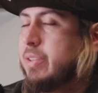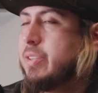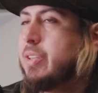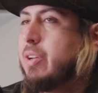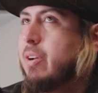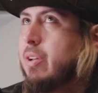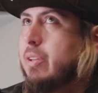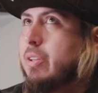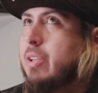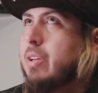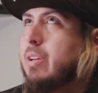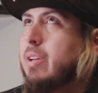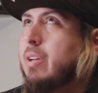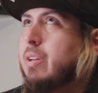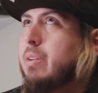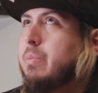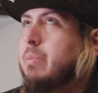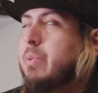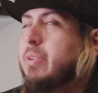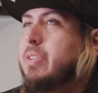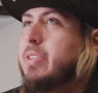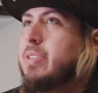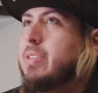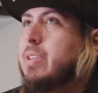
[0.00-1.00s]
It's called it
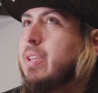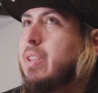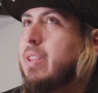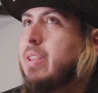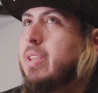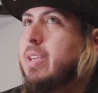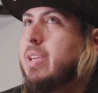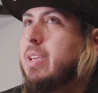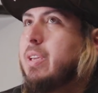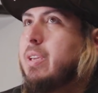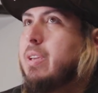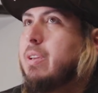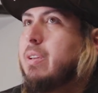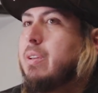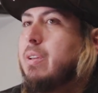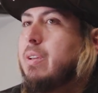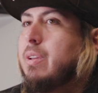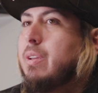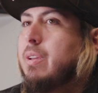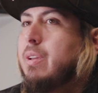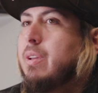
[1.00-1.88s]
was the